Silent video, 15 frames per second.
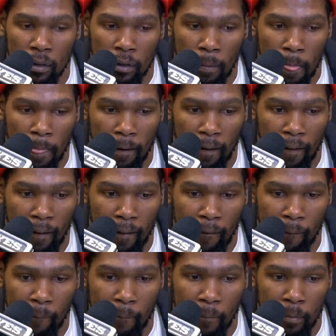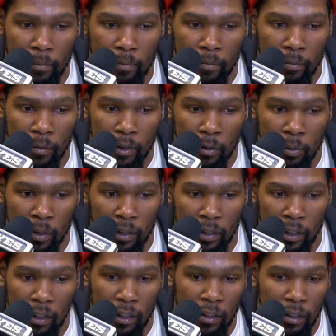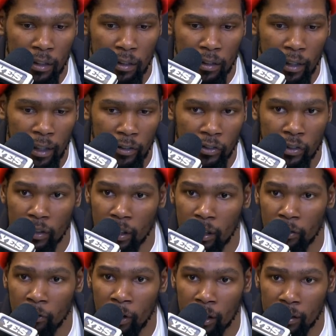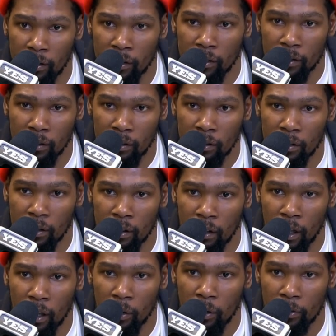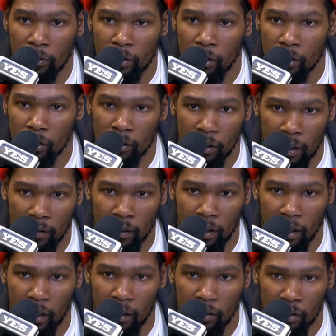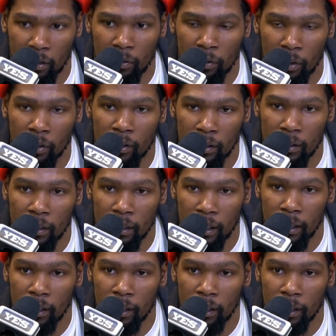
uh, just wanted to get another extra day of rest and see how it feels after that. So it felt good today.